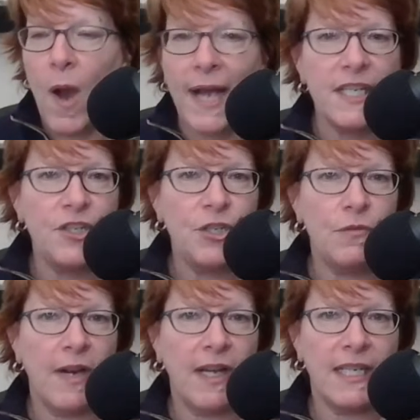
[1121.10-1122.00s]
did you
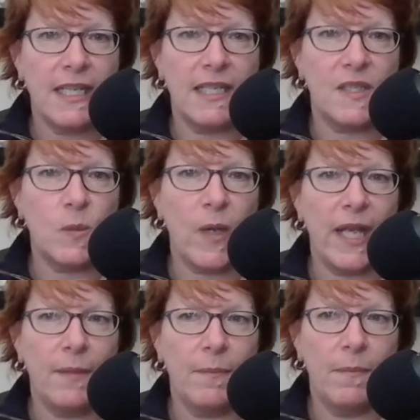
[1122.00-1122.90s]
run it this
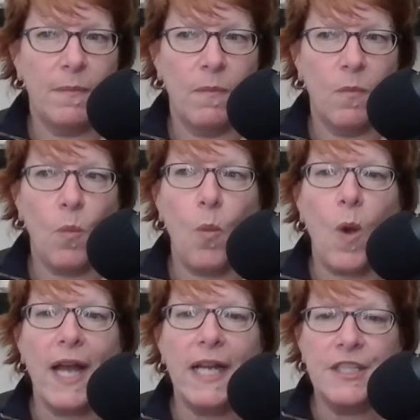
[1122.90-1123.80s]
way?
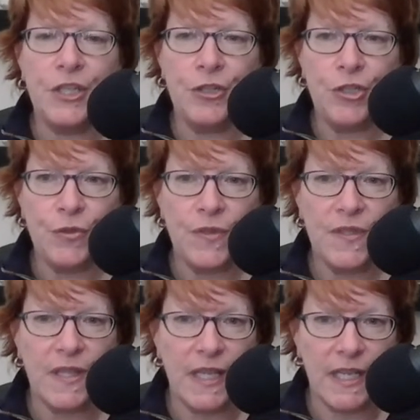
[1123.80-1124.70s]
Why did you
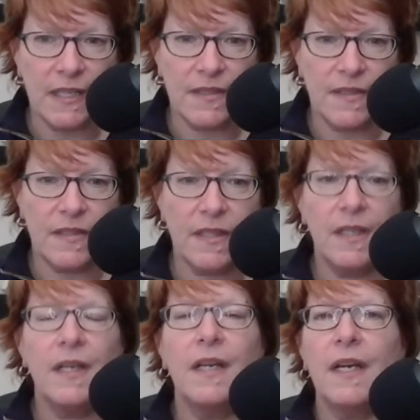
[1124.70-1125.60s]
choose this?
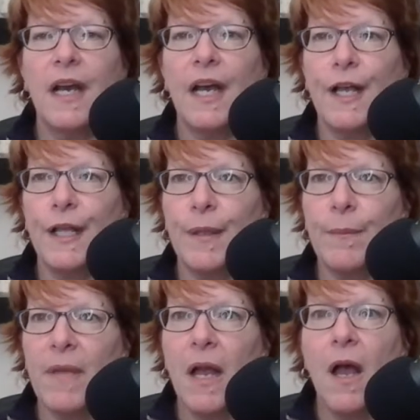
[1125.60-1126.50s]

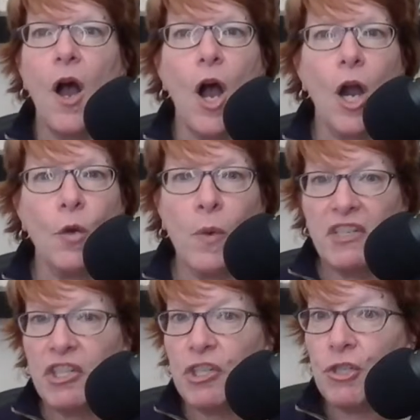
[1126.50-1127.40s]
Are we
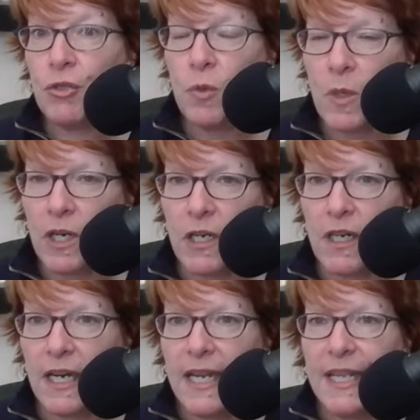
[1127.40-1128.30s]
sure
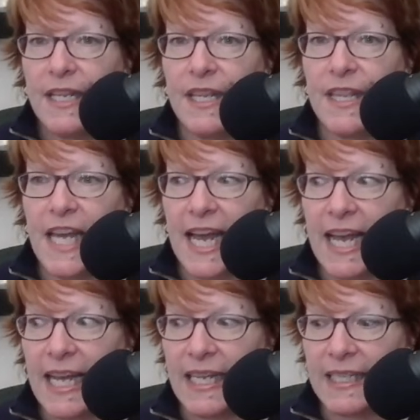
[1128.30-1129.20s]

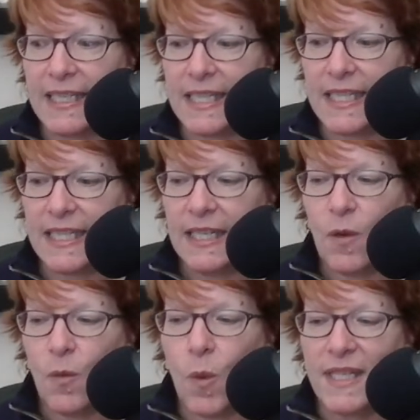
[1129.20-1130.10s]
that
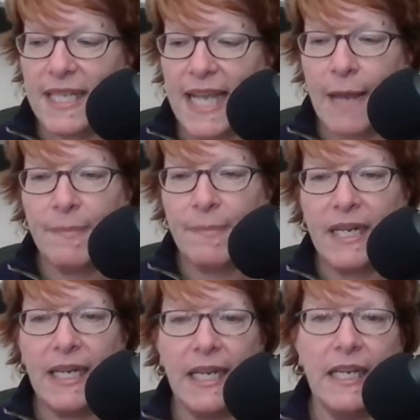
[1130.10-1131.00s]
what's
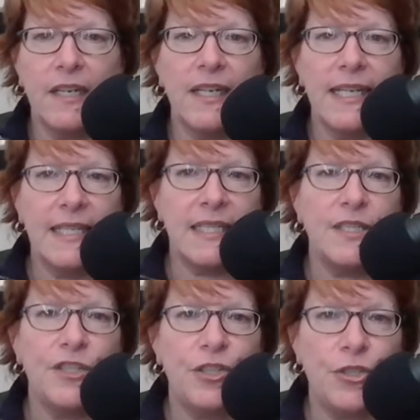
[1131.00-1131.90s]
happening here
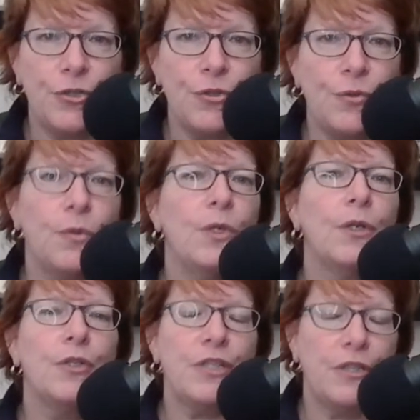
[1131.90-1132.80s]
isn't due
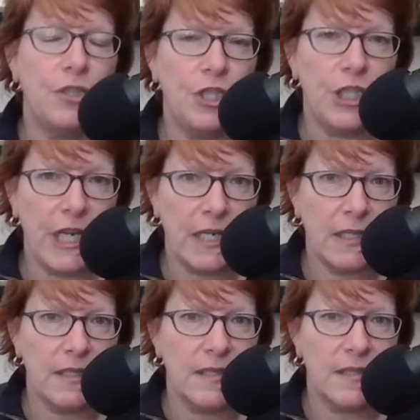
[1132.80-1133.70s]
to
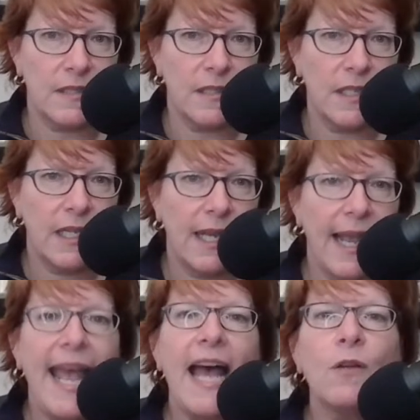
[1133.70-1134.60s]
chance?
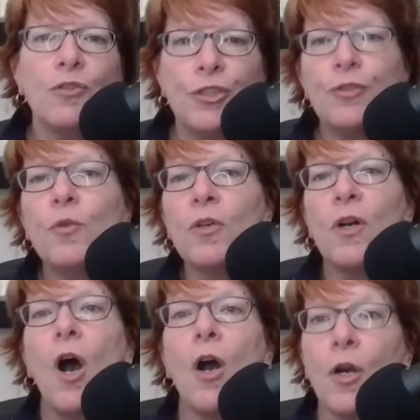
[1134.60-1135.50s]
How sure
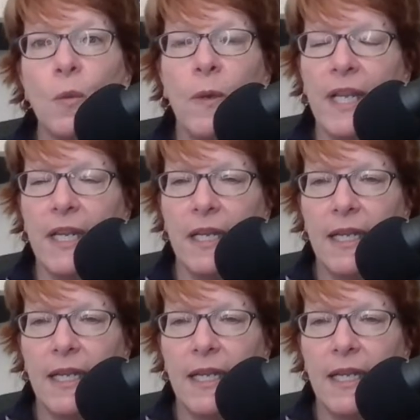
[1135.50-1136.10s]
are we